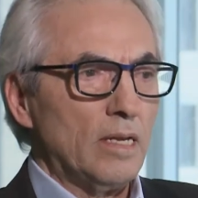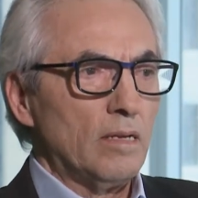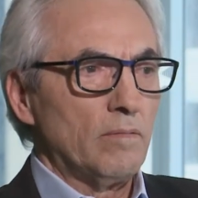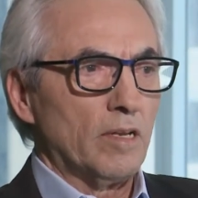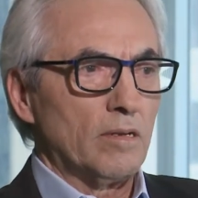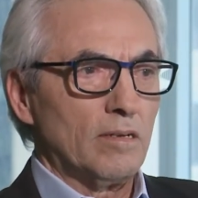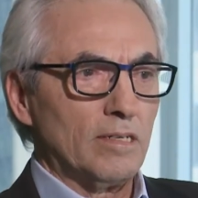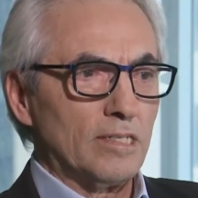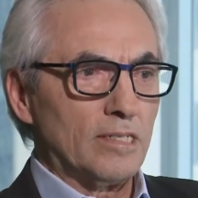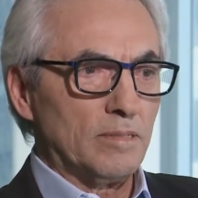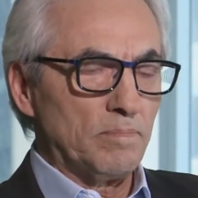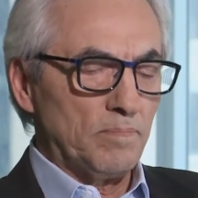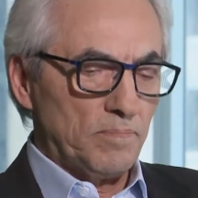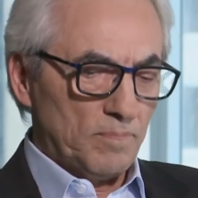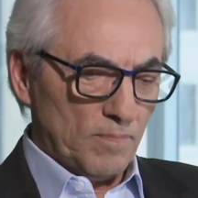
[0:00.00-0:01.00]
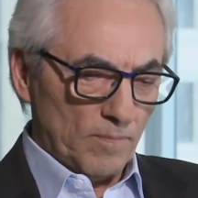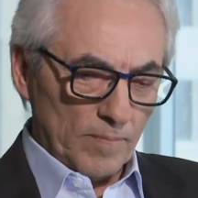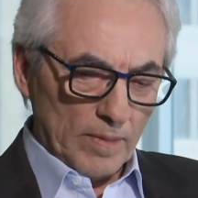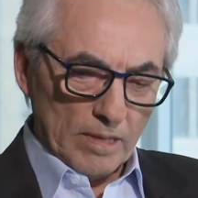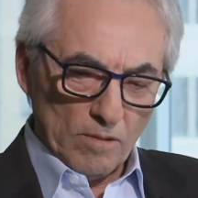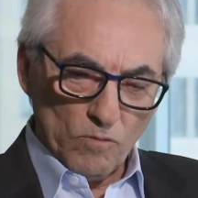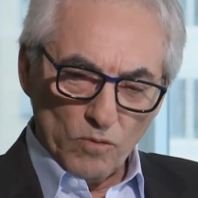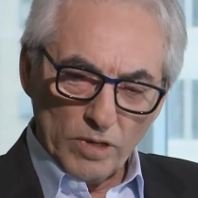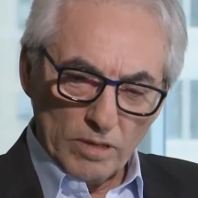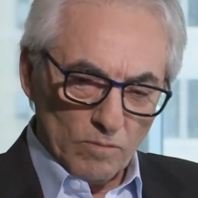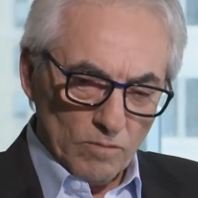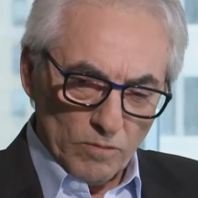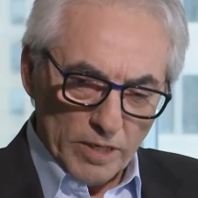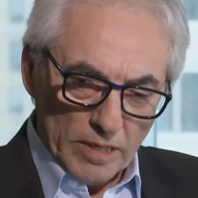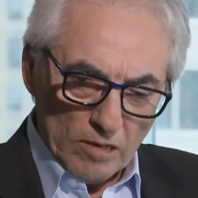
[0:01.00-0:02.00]
Because
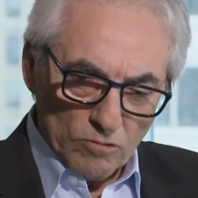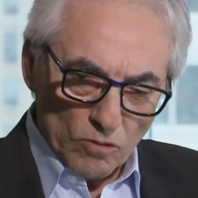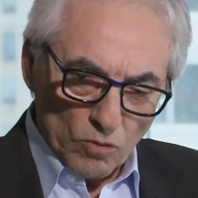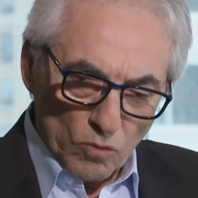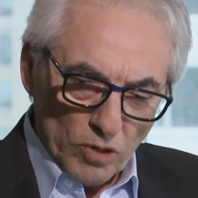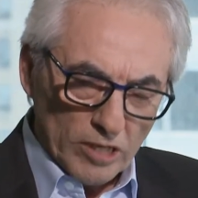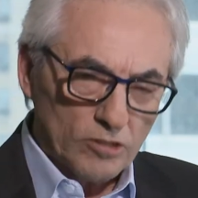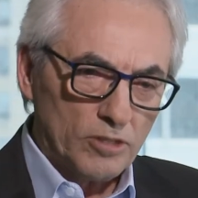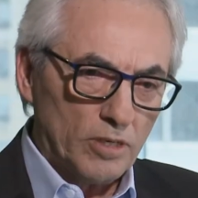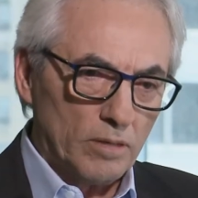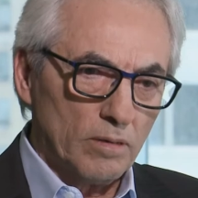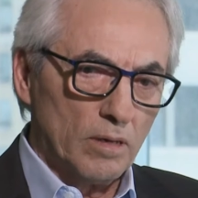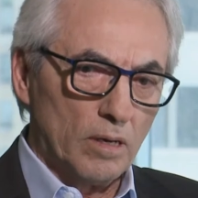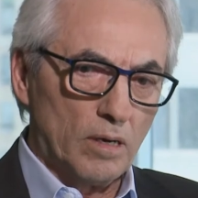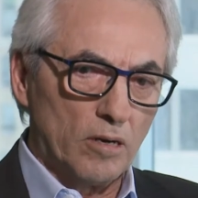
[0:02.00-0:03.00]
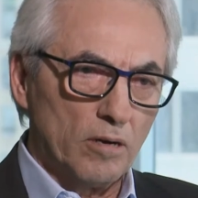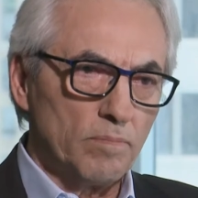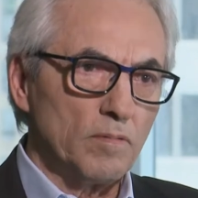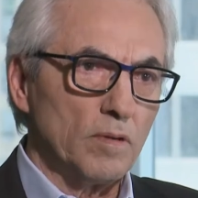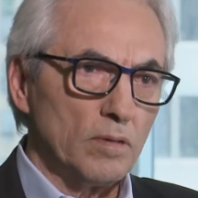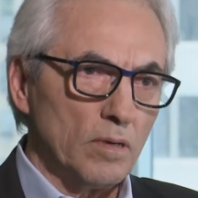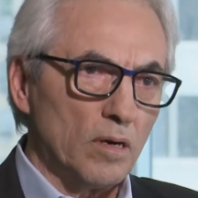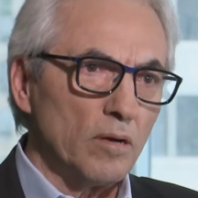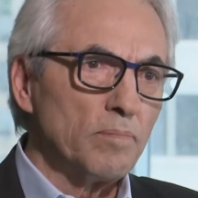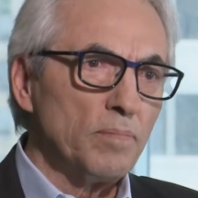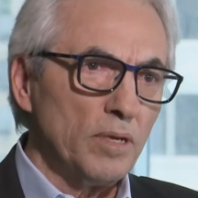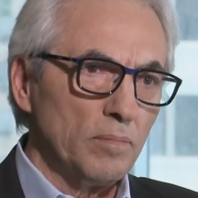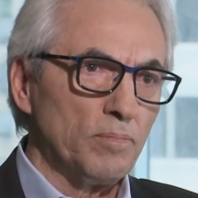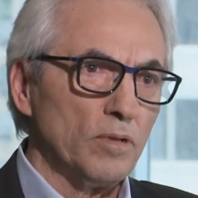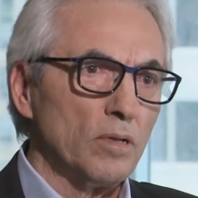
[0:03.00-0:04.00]
without question, our our
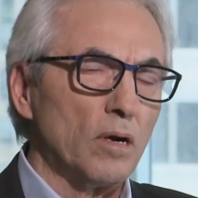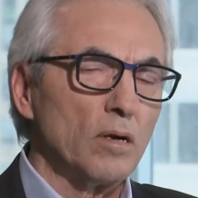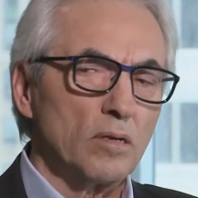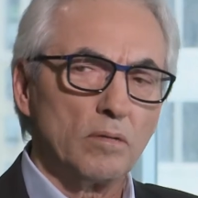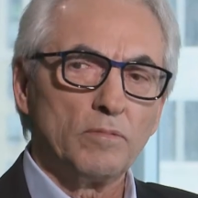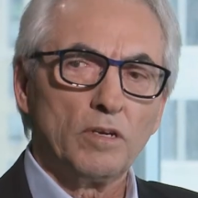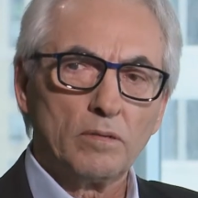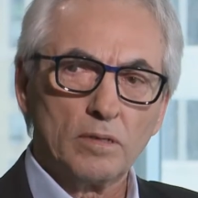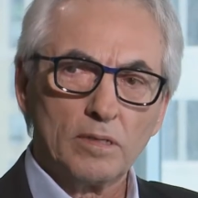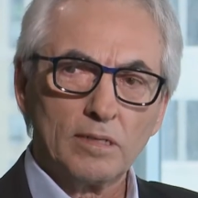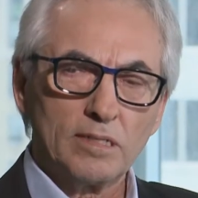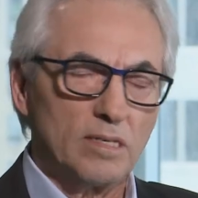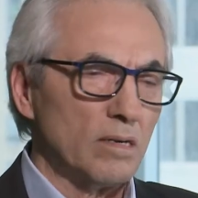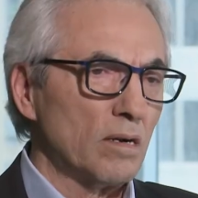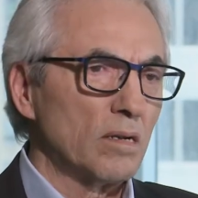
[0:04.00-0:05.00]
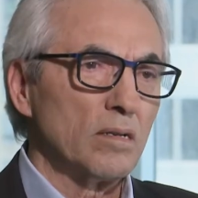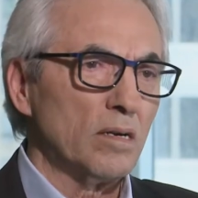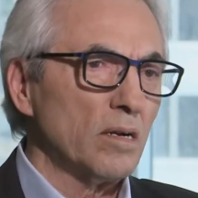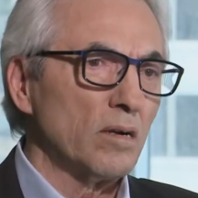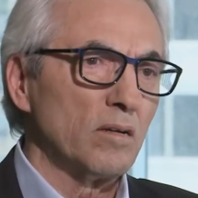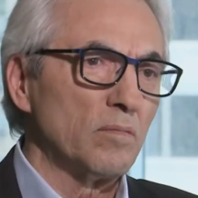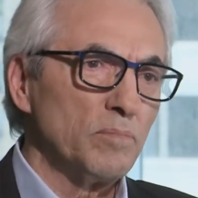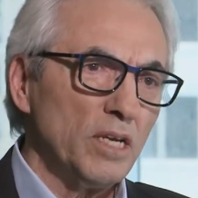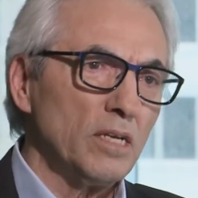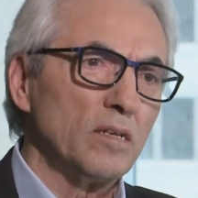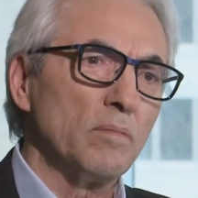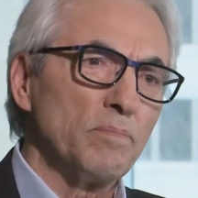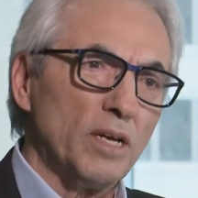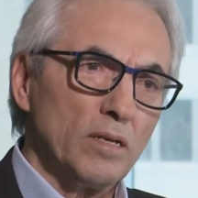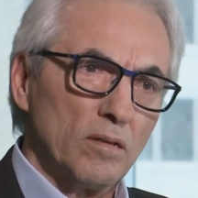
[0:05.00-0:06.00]
people, our communities are tired of being
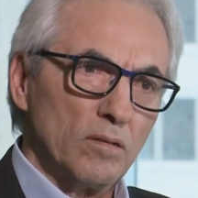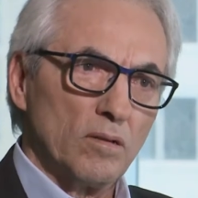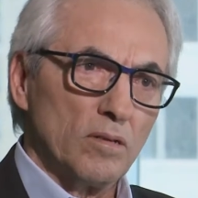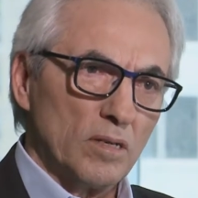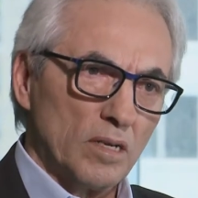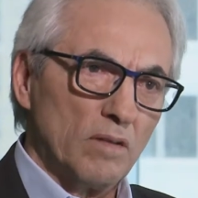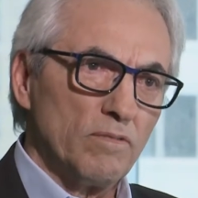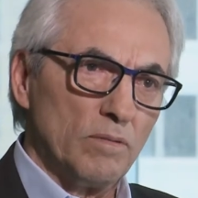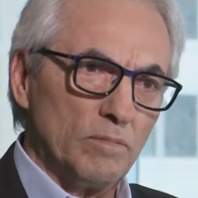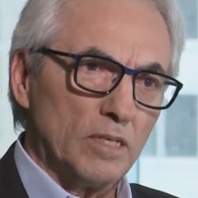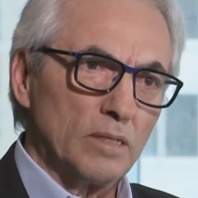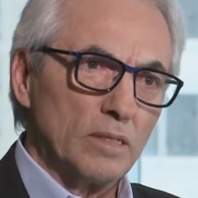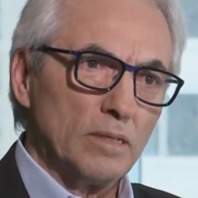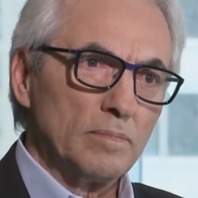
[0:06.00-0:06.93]
dependent on government.